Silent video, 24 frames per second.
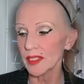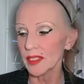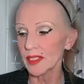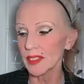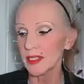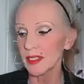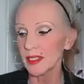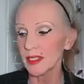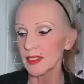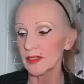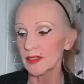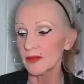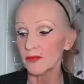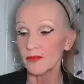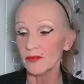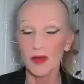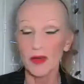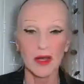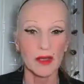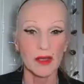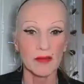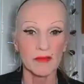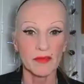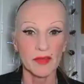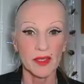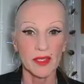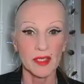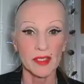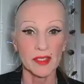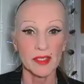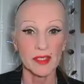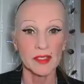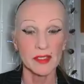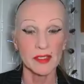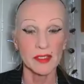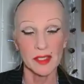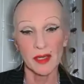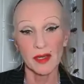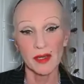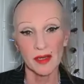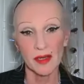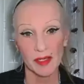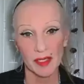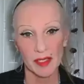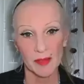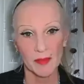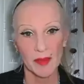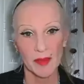in five years'
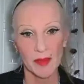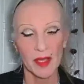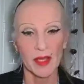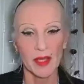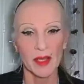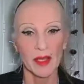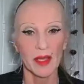time?